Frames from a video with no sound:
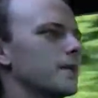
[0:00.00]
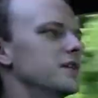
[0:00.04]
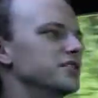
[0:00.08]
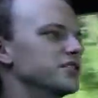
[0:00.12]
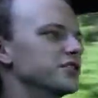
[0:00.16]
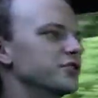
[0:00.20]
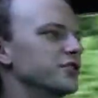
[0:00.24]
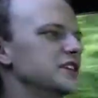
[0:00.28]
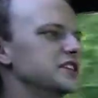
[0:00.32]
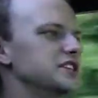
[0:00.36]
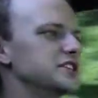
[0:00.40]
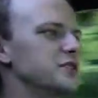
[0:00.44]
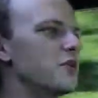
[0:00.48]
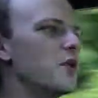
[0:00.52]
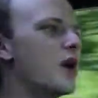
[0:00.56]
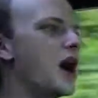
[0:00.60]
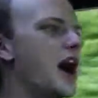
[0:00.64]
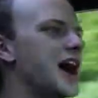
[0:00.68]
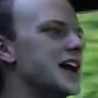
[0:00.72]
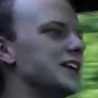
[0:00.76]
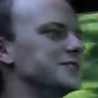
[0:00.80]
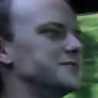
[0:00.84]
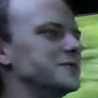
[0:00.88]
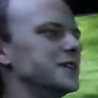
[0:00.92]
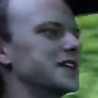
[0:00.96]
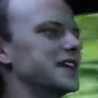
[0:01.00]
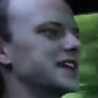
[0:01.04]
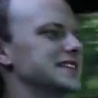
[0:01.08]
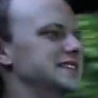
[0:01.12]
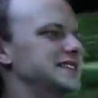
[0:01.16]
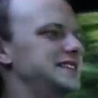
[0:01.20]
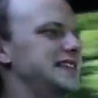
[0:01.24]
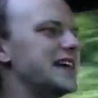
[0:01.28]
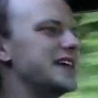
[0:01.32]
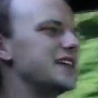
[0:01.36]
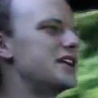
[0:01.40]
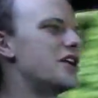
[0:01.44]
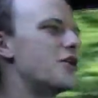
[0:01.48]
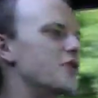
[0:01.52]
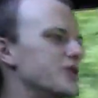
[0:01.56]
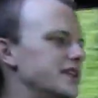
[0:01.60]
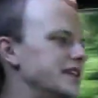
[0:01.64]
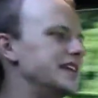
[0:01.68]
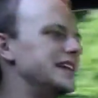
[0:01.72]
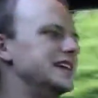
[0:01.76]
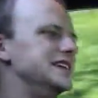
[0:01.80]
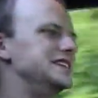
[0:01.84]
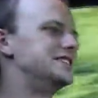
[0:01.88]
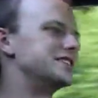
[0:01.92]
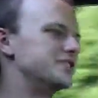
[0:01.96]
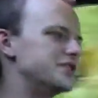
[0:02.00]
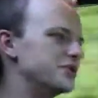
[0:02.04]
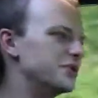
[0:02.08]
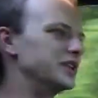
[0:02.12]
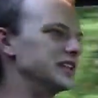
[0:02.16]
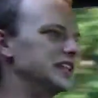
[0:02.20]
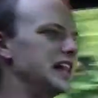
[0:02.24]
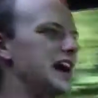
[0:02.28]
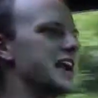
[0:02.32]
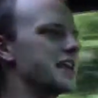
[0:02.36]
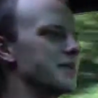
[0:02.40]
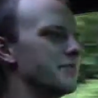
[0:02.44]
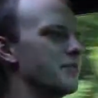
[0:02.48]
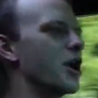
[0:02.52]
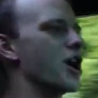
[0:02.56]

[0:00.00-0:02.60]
the reason why is because they don't need to do a lot of